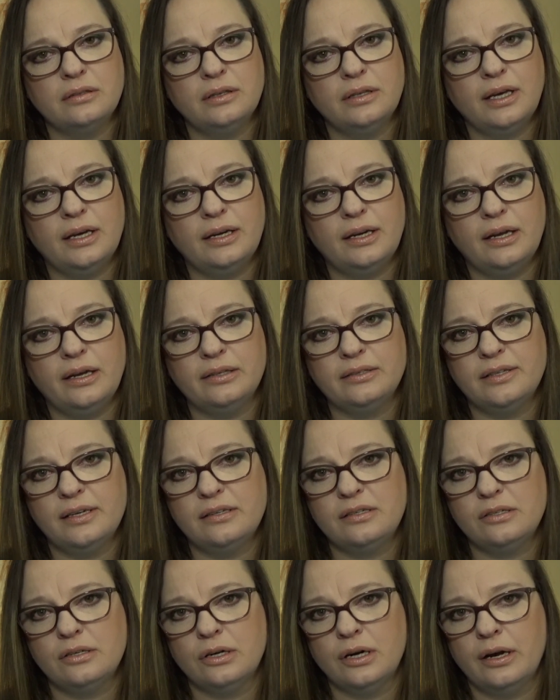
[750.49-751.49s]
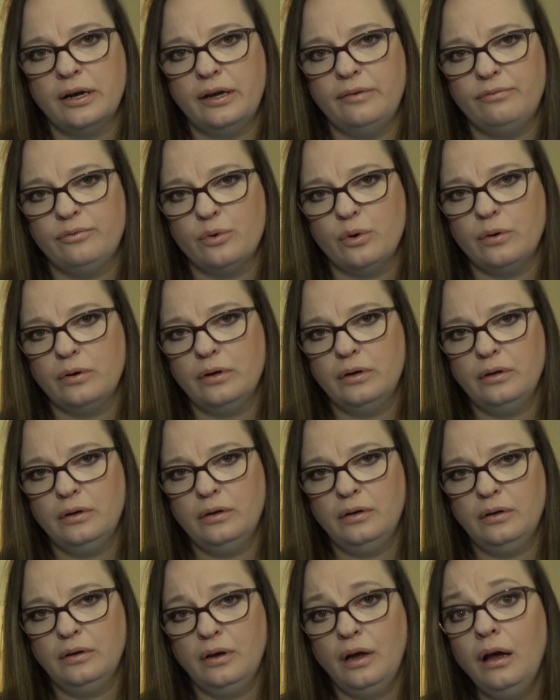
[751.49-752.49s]
on that SSRI for?
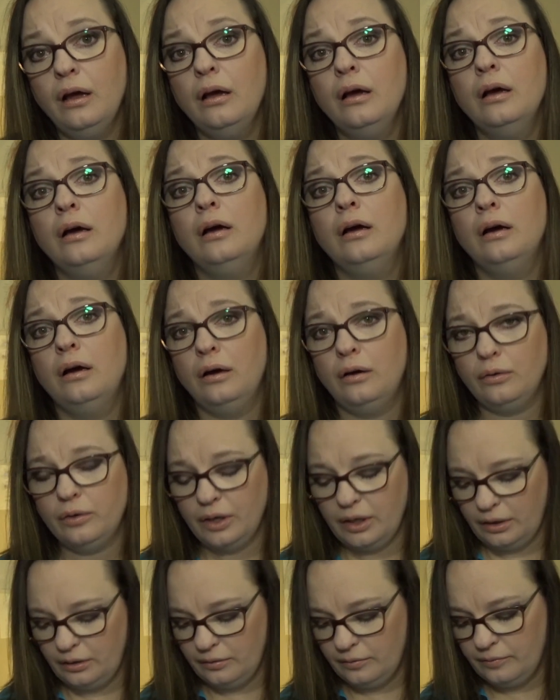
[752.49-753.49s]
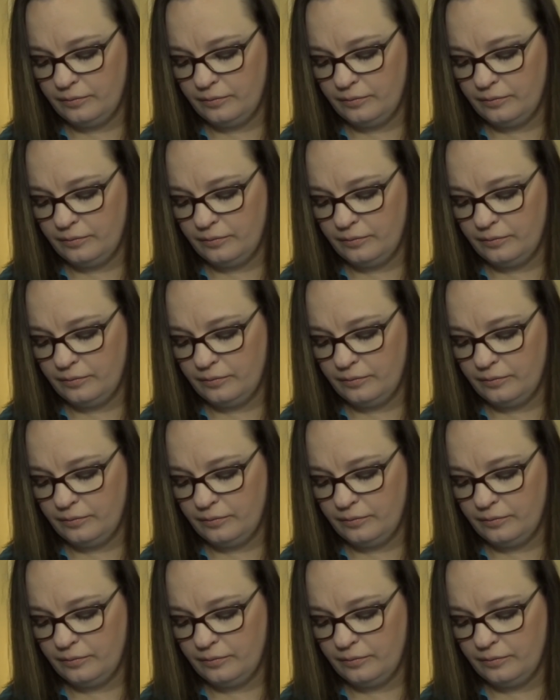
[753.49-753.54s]
Okay.